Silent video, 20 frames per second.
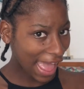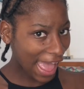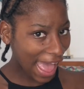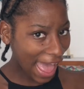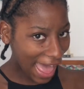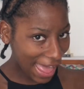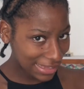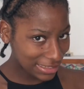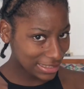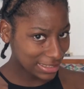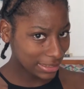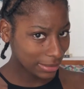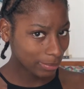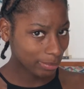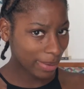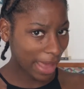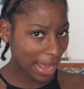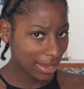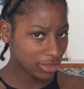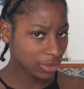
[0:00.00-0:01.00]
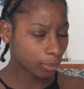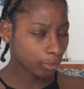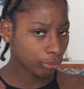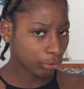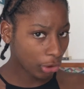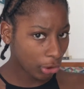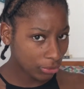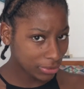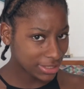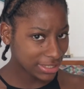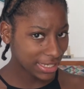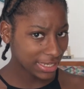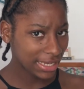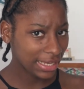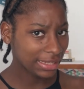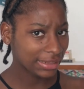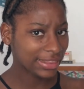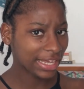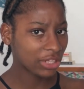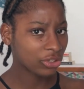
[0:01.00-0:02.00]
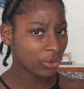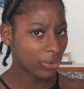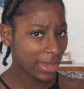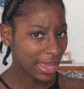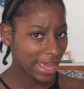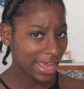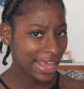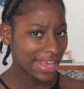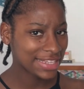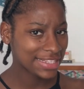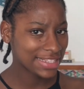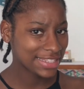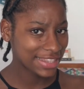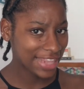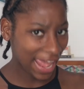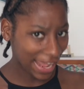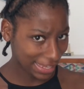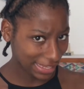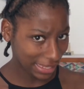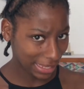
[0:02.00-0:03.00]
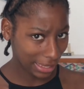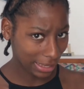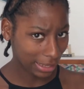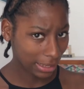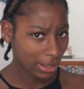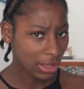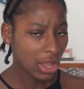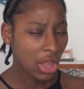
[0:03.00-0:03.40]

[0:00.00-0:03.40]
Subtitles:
add back the protein that your hair is lacking.